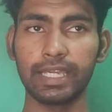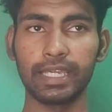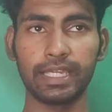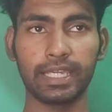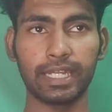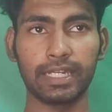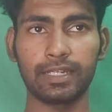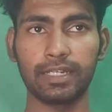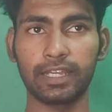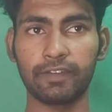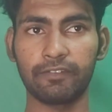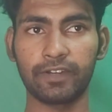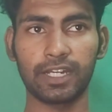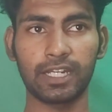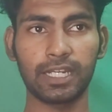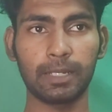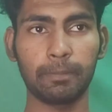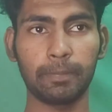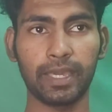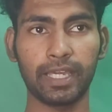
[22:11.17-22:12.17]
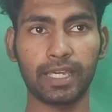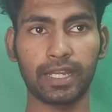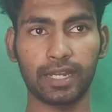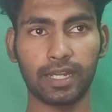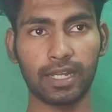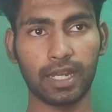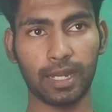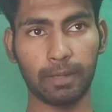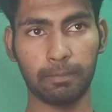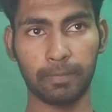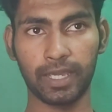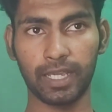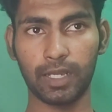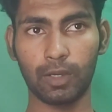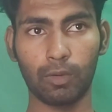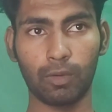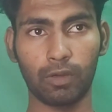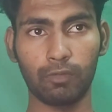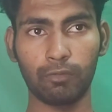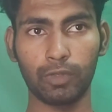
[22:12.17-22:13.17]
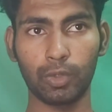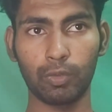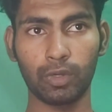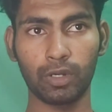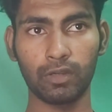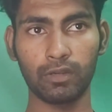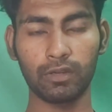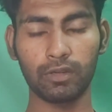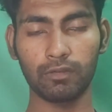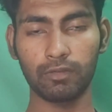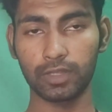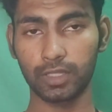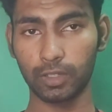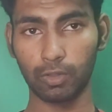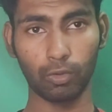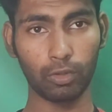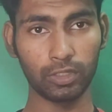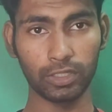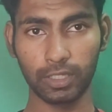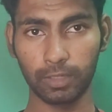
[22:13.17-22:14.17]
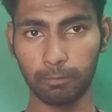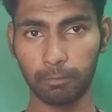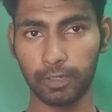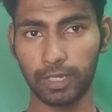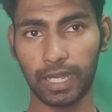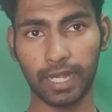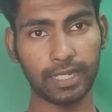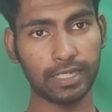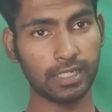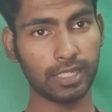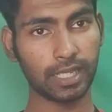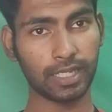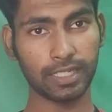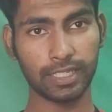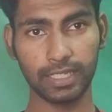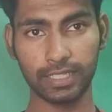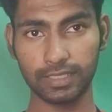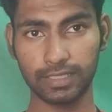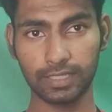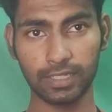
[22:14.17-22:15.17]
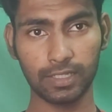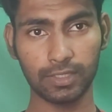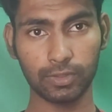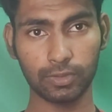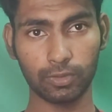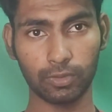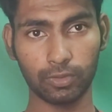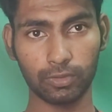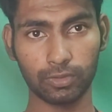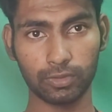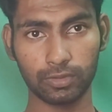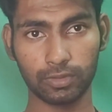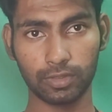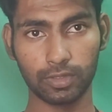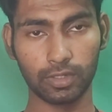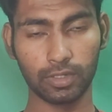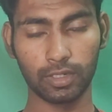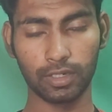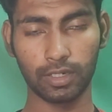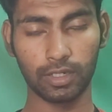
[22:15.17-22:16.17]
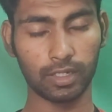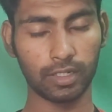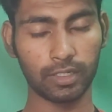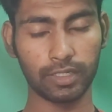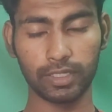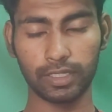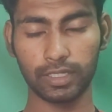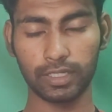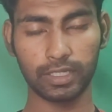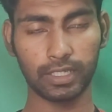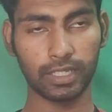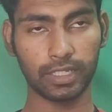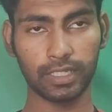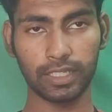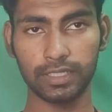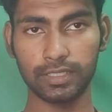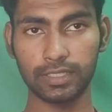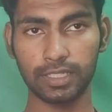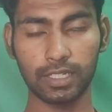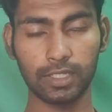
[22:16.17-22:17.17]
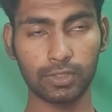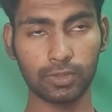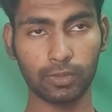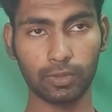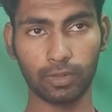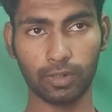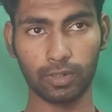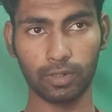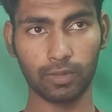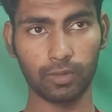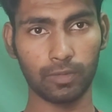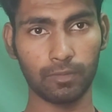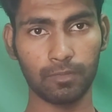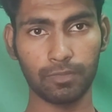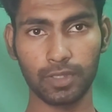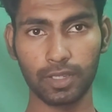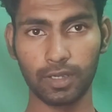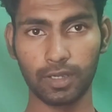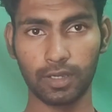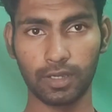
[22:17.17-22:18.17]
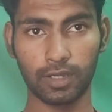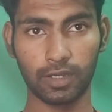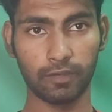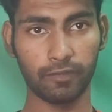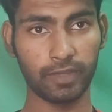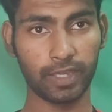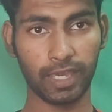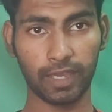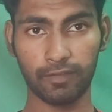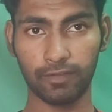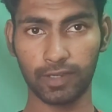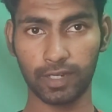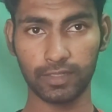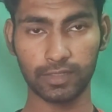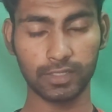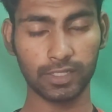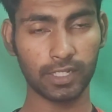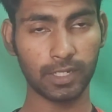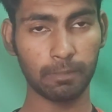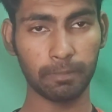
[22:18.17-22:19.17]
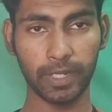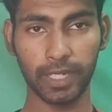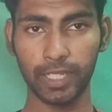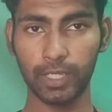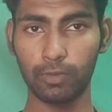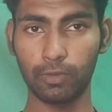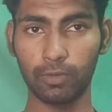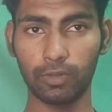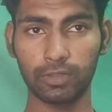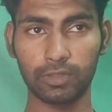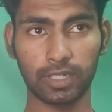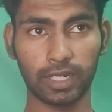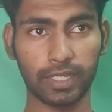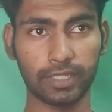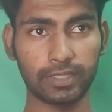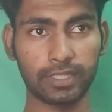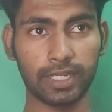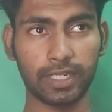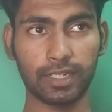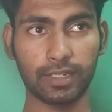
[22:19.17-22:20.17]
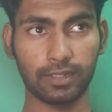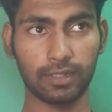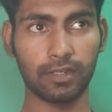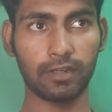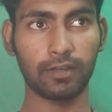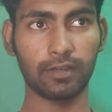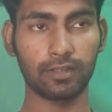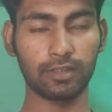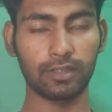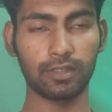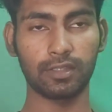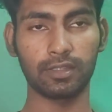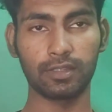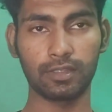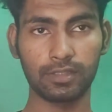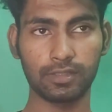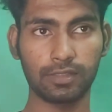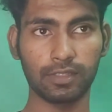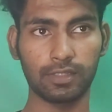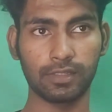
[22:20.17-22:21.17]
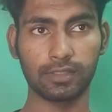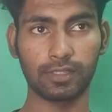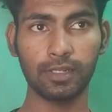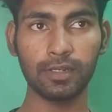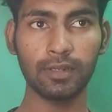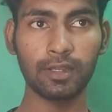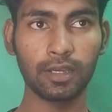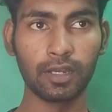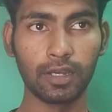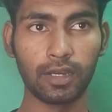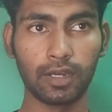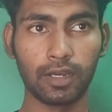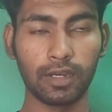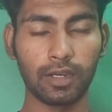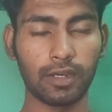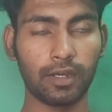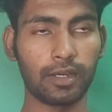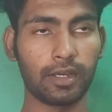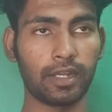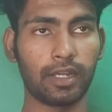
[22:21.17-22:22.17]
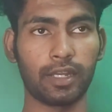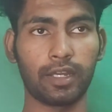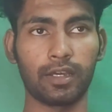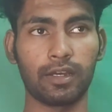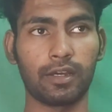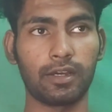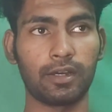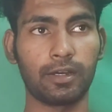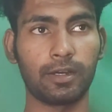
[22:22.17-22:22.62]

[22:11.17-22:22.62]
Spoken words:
he can definitely make a run and make a 1v1 with the goalkeeper and can easily score. He can easily score a goal. We have considered many goals like that in this season, and